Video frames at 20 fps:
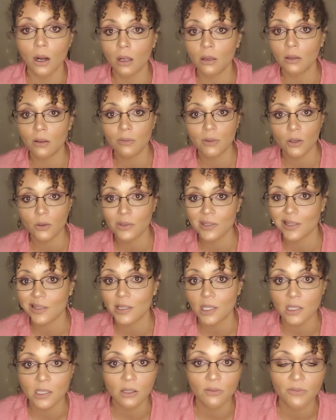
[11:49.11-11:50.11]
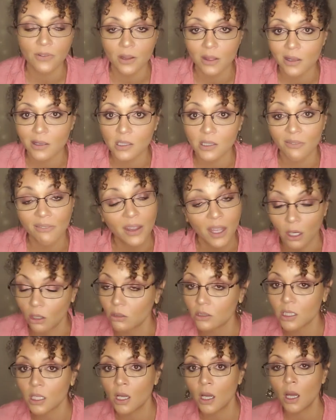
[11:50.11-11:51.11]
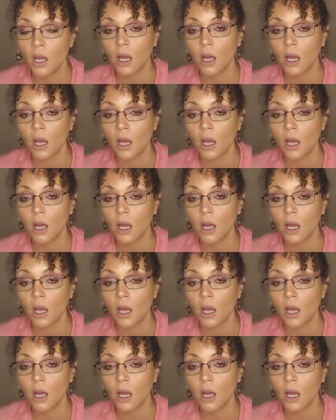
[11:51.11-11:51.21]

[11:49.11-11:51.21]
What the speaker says: all of those excessive feelings of guilt,